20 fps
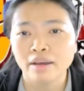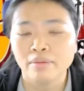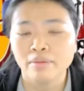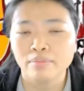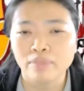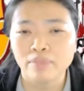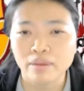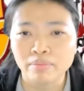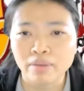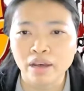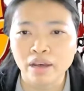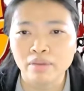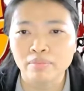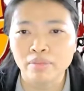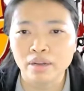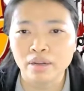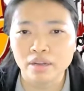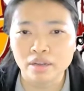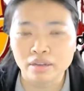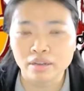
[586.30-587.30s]

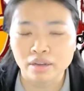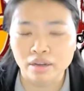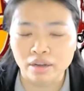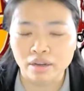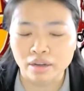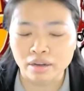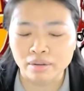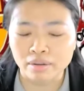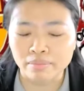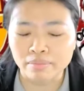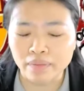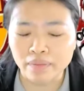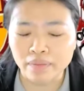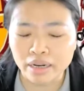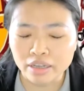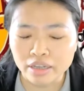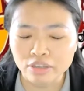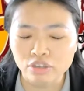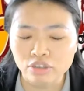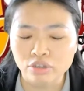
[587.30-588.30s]
Myanmar
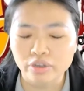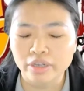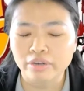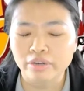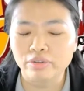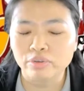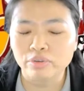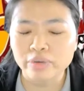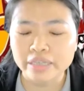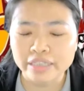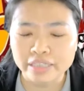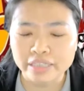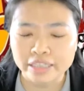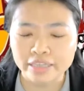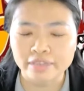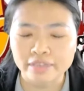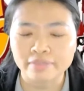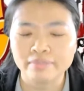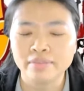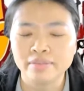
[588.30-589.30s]
military
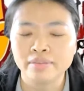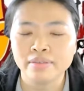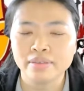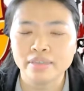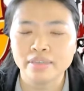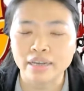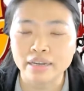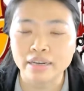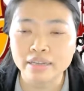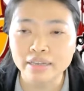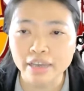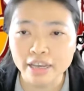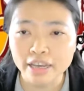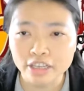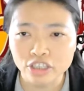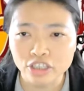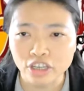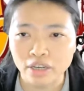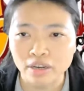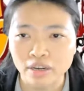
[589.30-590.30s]
regime
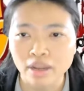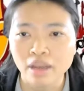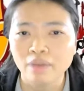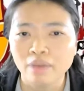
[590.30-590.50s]
delegation,